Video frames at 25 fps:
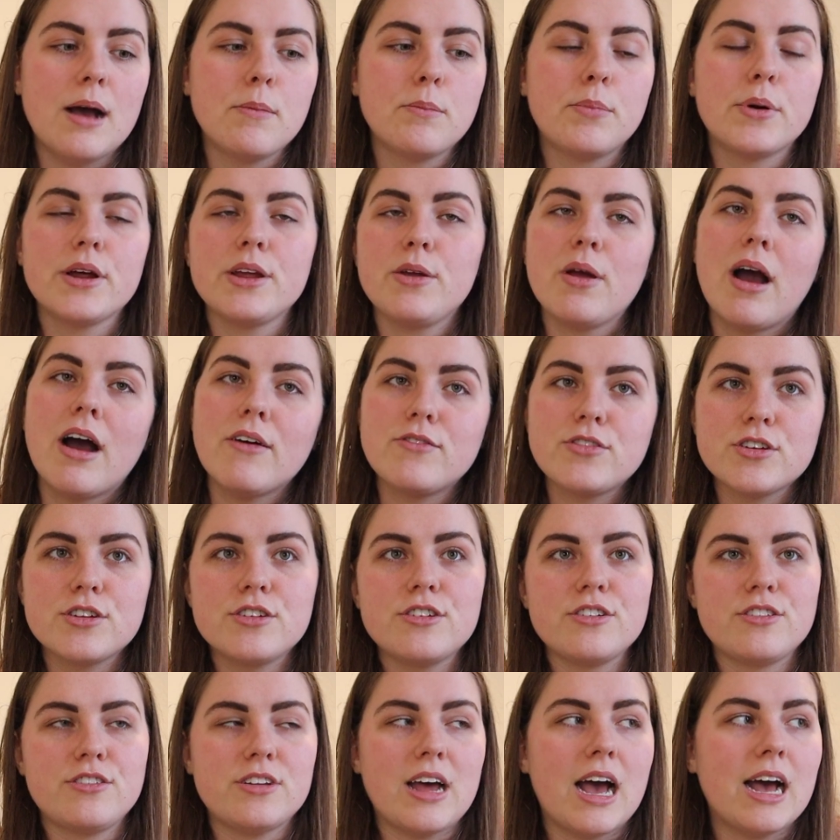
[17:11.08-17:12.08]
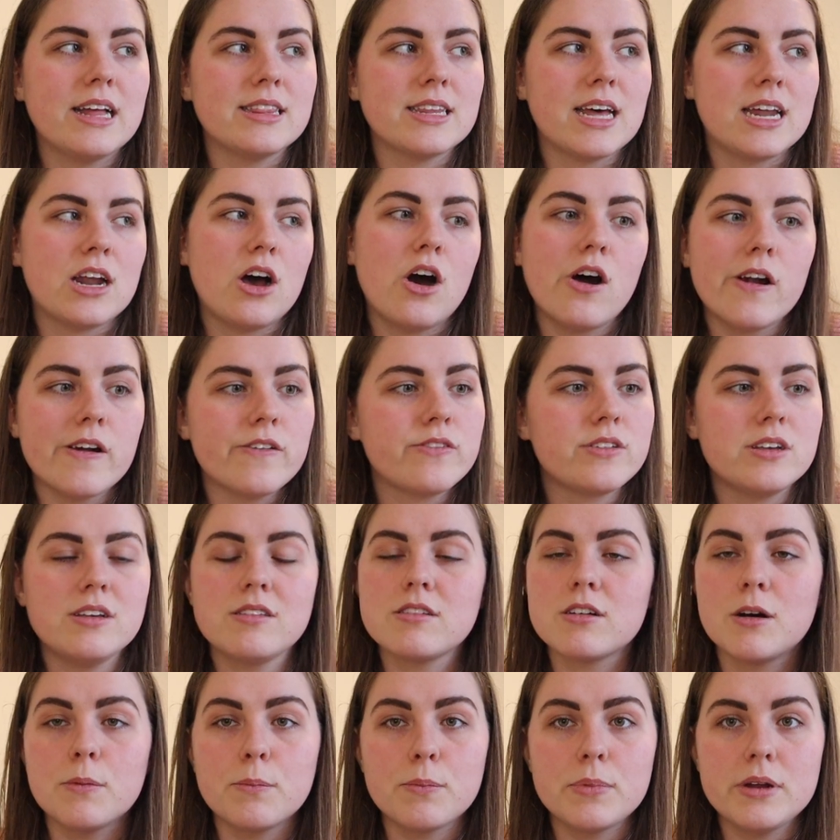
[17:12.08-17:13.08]
but you have to understand that all of these
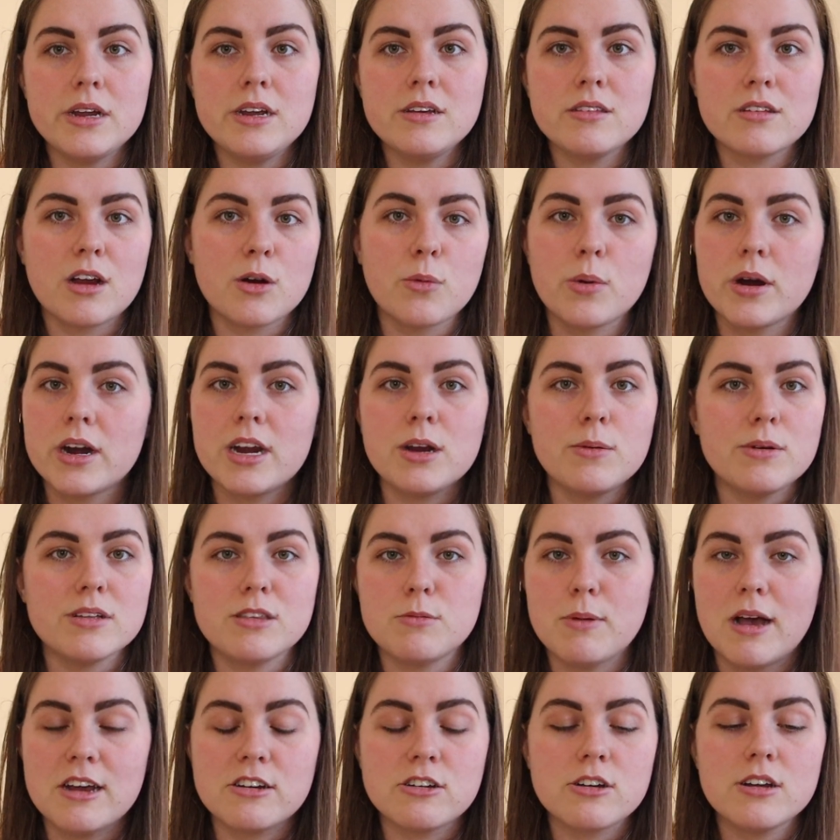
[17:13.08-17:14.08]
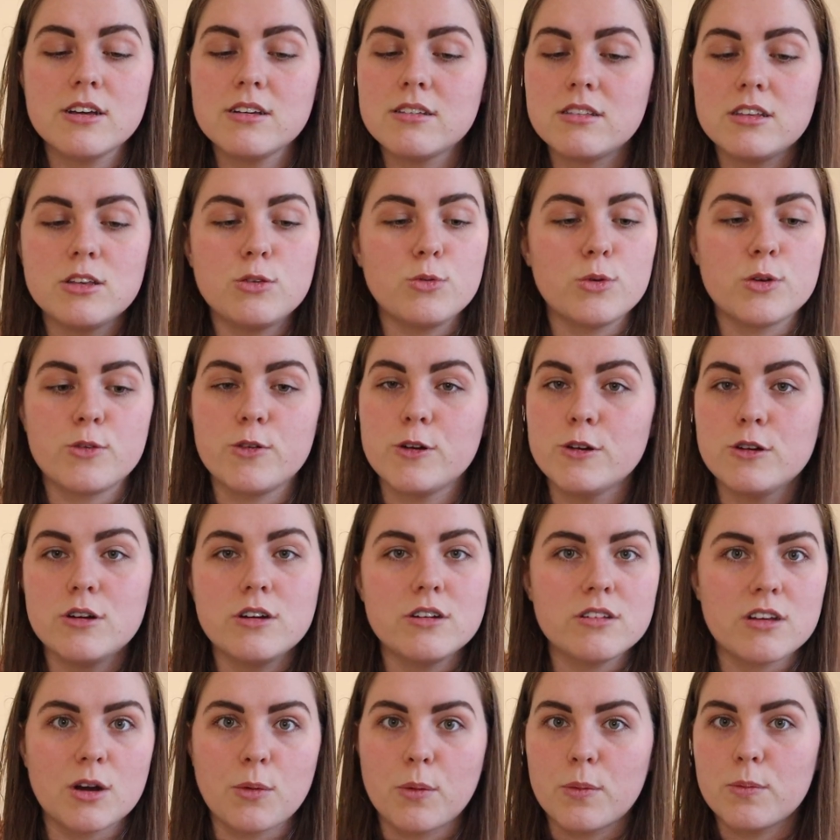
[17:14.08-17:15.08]
companies are working with specialists. These
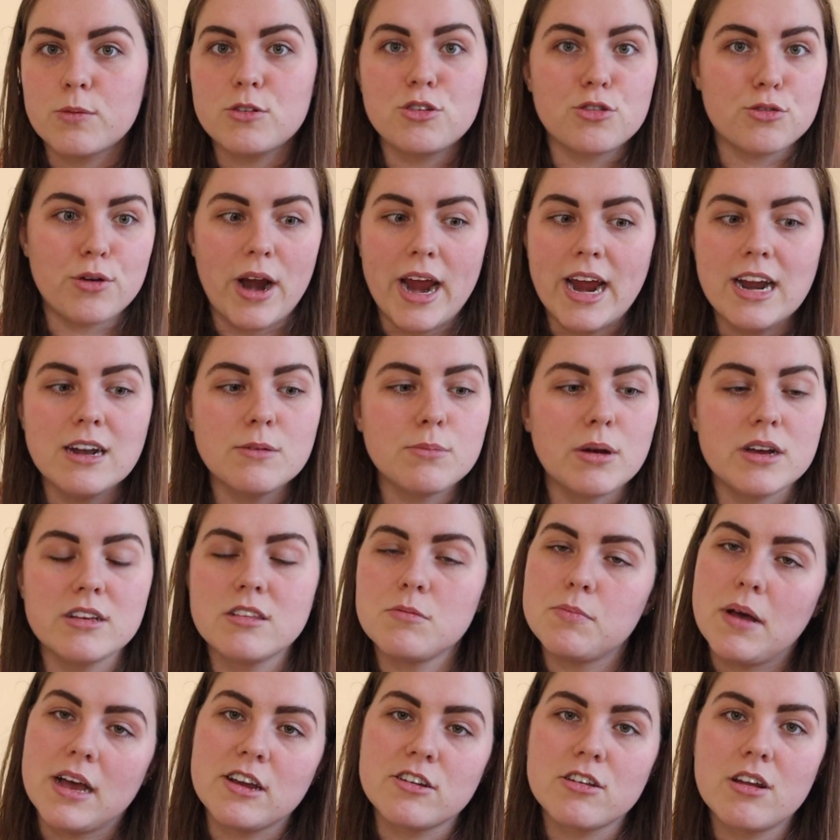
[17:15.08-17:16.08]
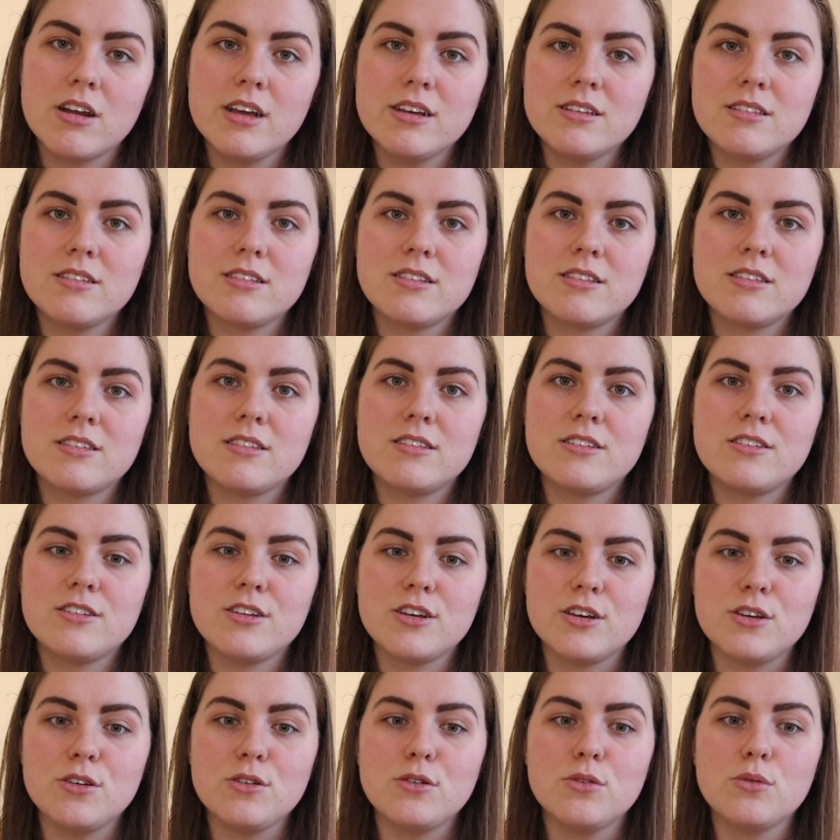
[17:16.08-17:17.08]
recruiters are trained by specialists
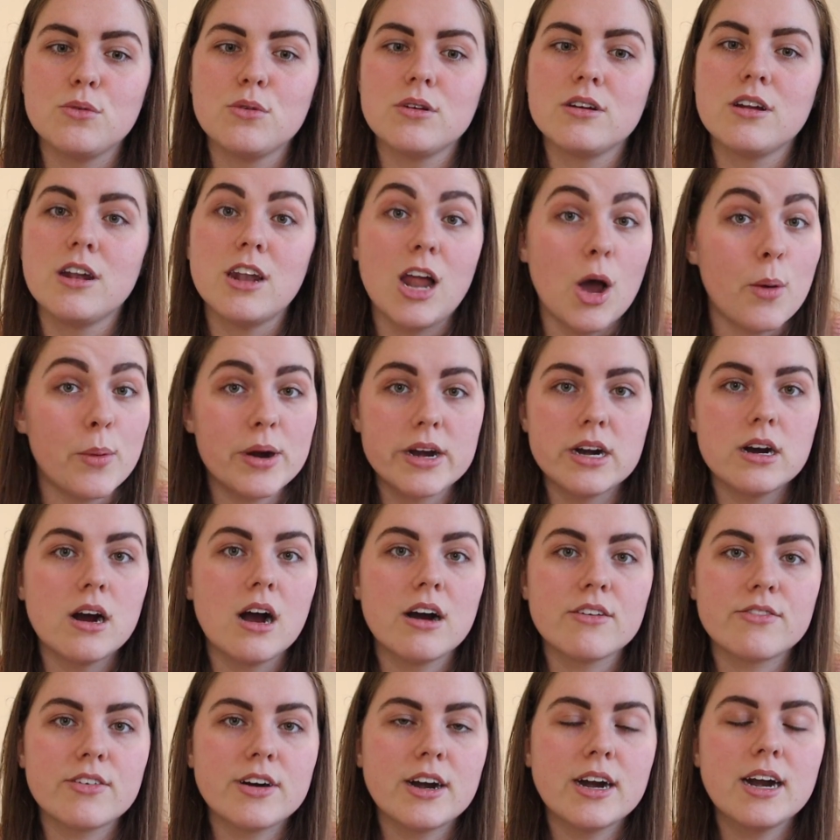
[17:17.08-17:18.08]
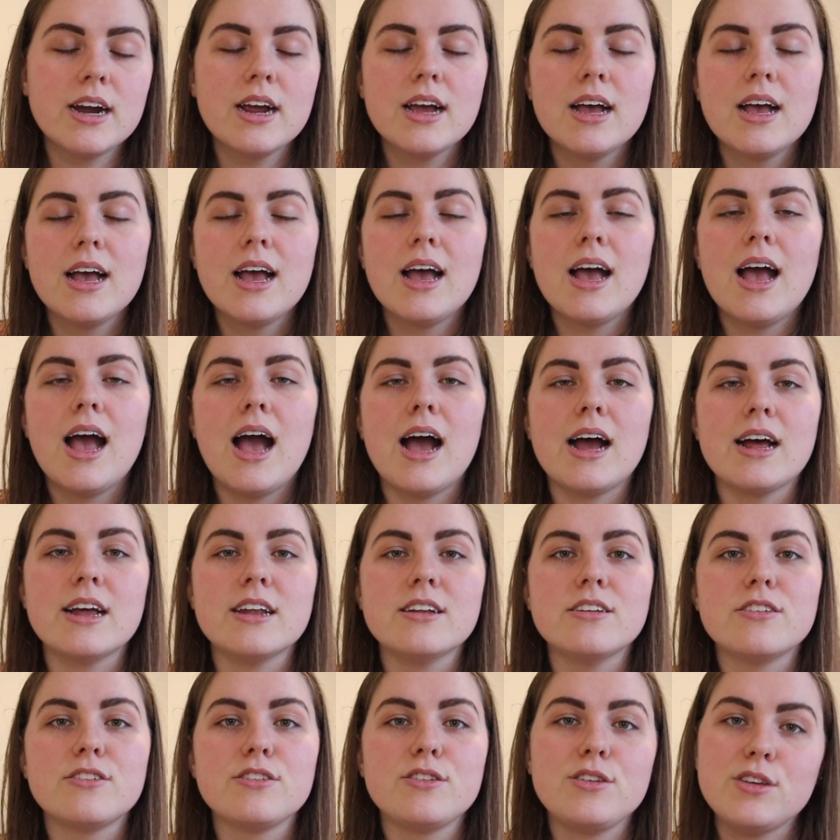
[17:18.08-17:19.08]
to lower your offer,
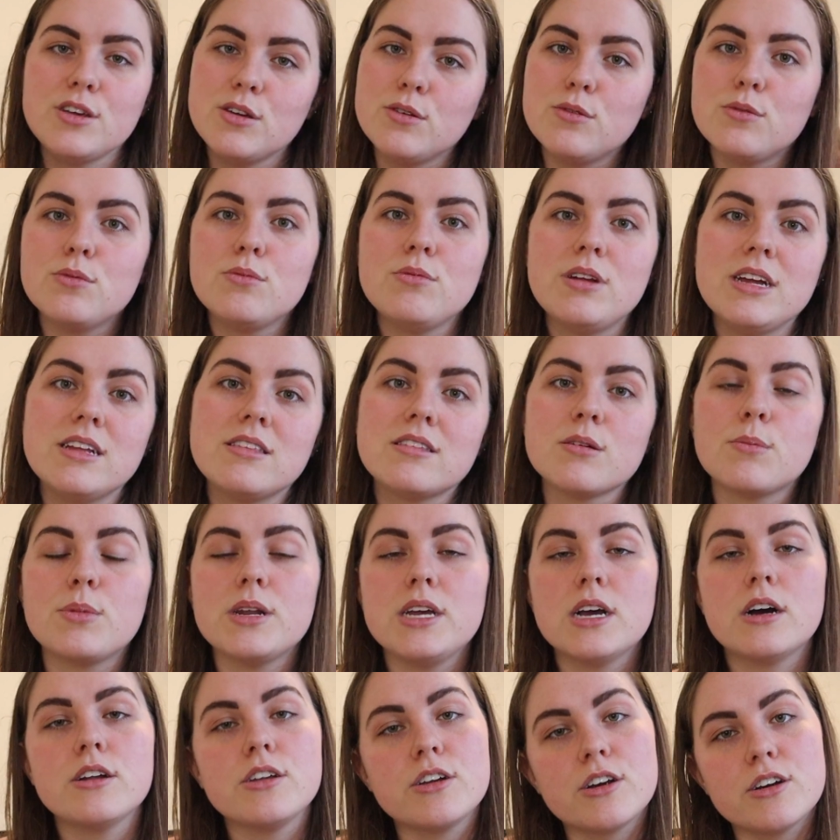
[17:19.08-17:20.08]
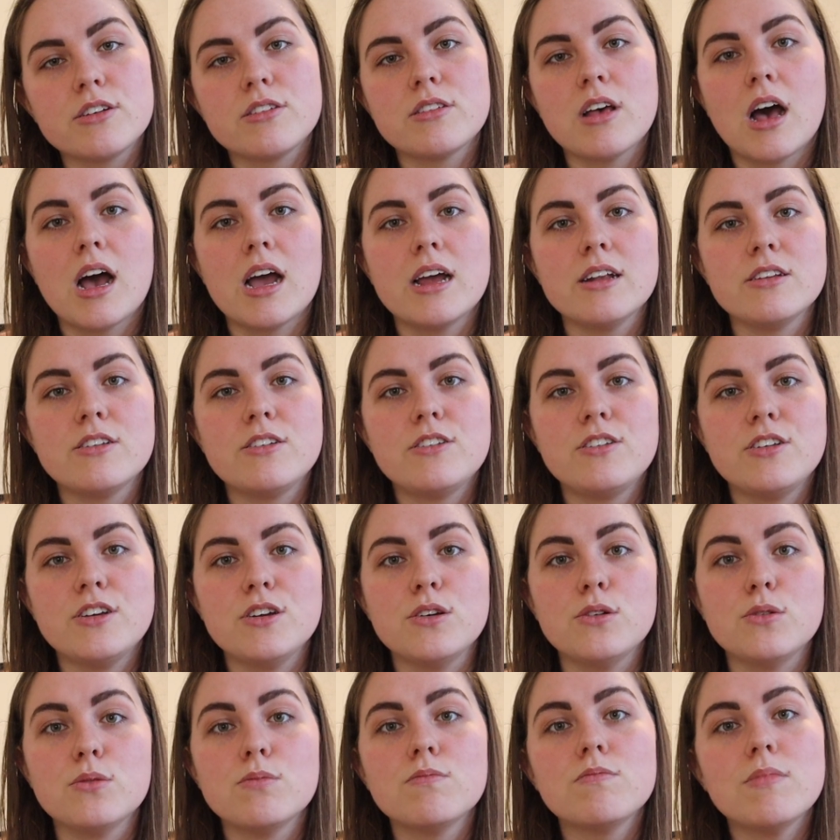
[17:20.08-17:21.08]
and you need somebody on your side
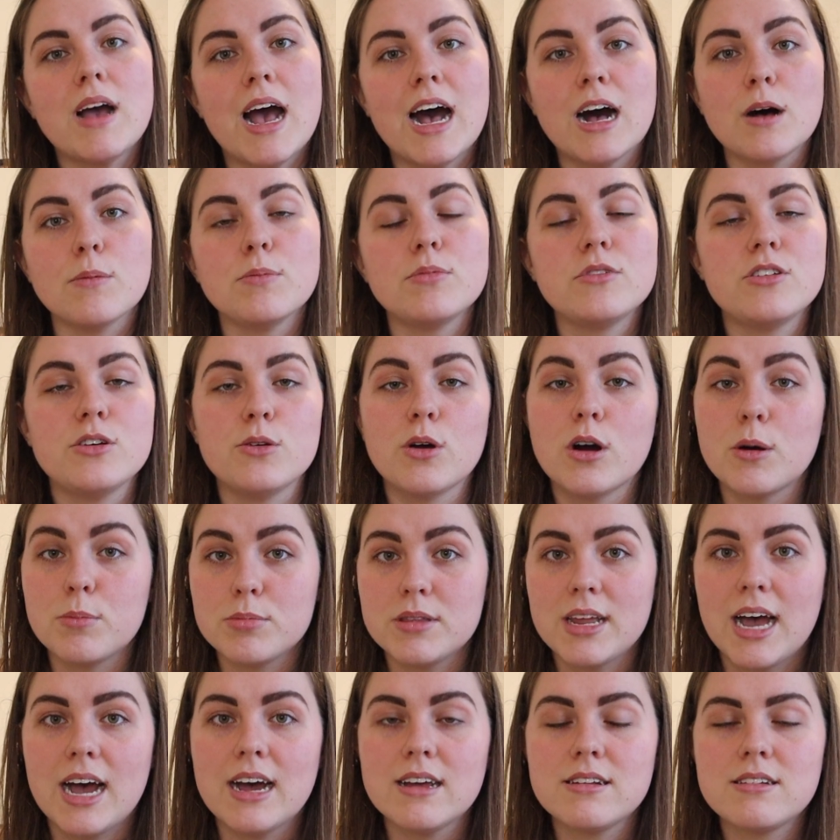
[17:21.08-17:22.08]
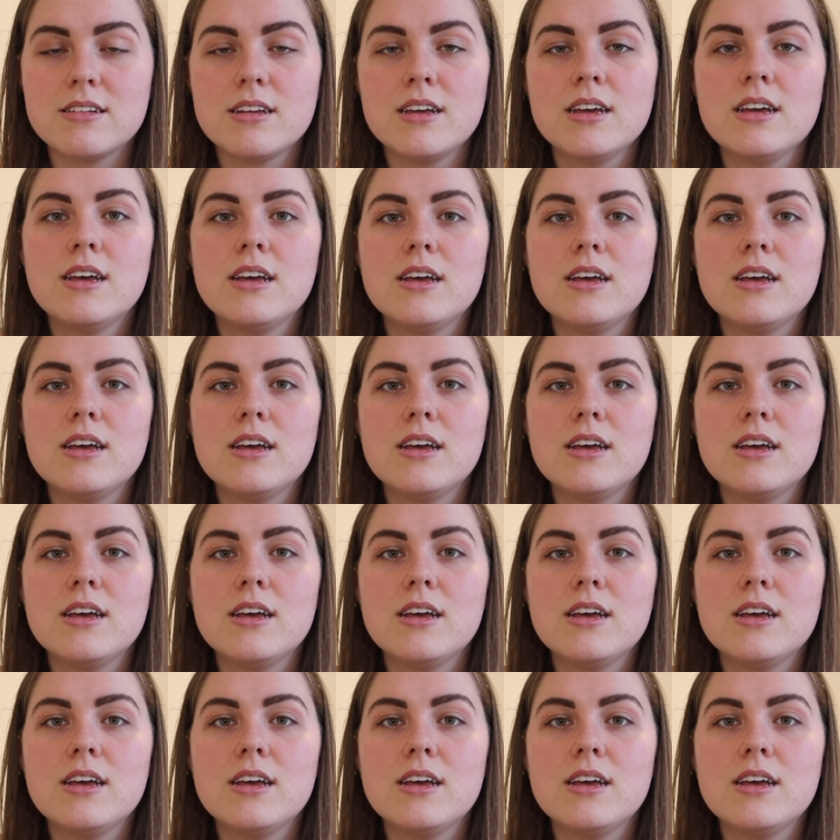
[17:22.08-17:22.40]
to help to up that.